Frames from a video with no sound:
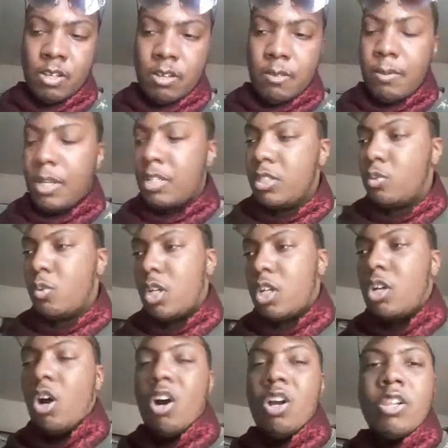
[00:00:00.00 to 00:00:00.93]
Because
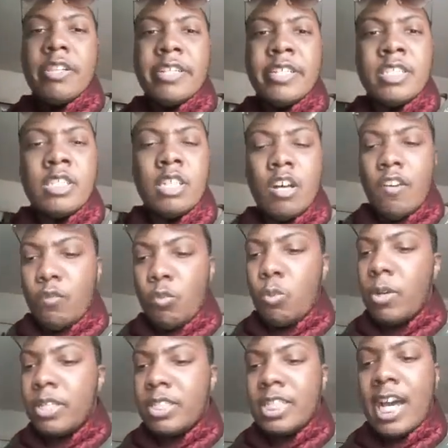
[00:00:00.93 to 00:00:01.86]
regardless of
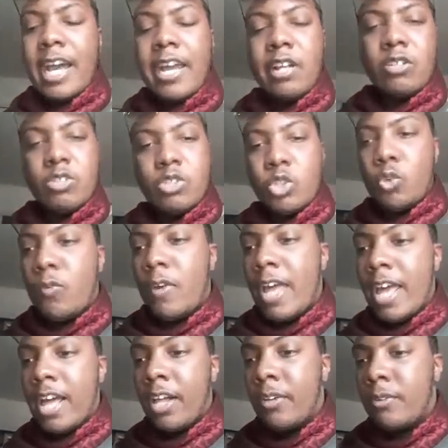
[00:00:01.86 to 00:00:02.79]
what titles you
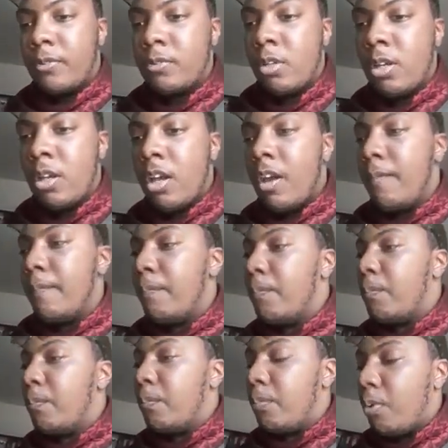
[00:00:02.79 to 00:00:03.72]
held
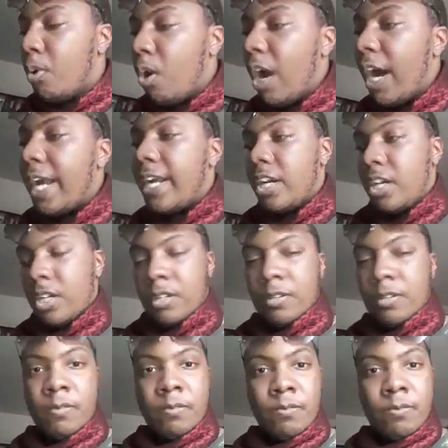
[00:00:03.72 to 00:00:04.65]
prior,
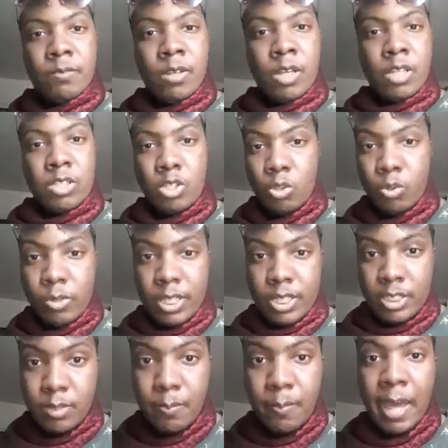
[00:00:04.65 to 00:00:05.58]
to
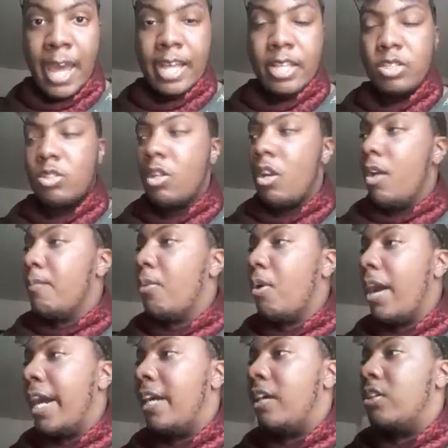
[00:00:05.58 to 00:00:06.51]
this match,
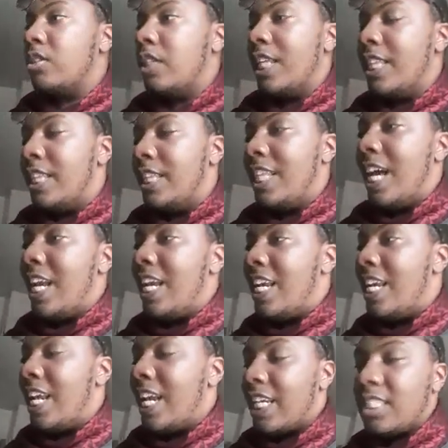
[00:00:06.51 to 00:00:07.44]
prior to that
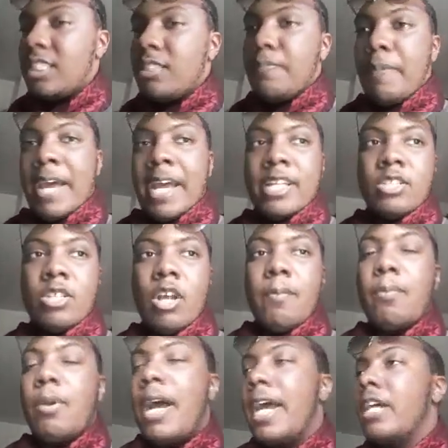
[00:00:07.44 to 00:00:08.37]
next match,
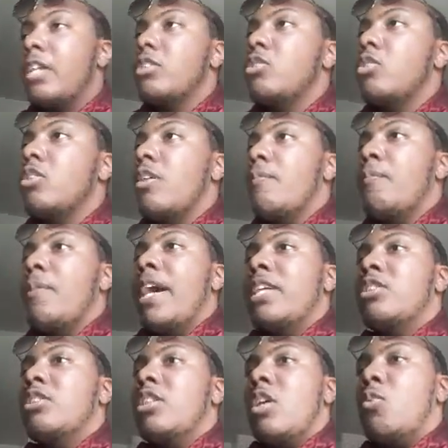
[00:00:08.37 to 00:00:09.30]
prior to the
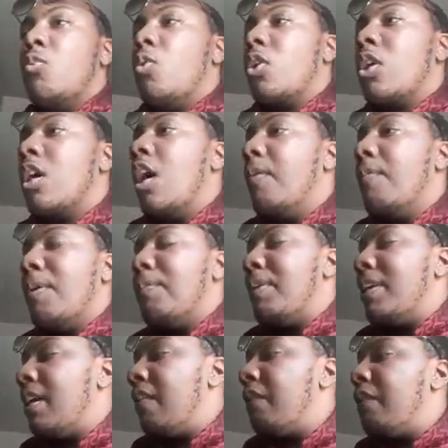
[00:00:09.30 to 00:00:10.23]
match that will come up
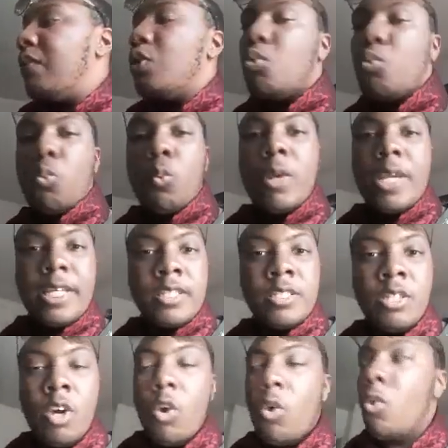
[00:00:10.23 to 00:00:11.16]
in a few
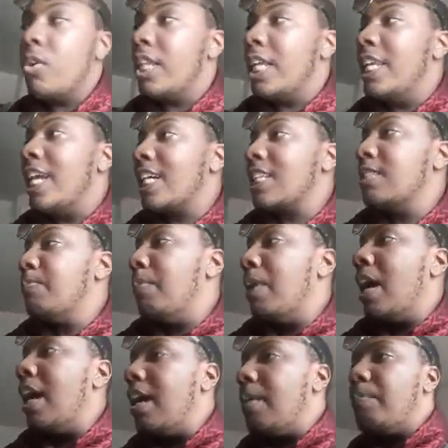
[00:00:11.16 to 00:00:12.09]
weeks or the next
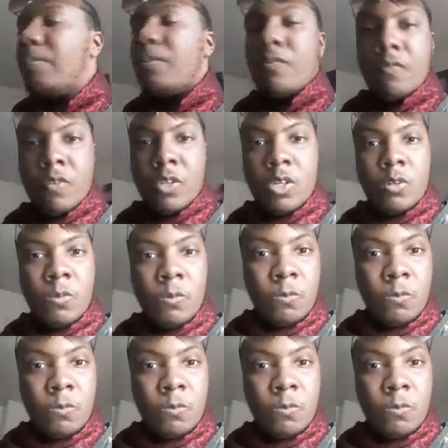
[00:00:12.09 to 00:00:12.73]
pay per view.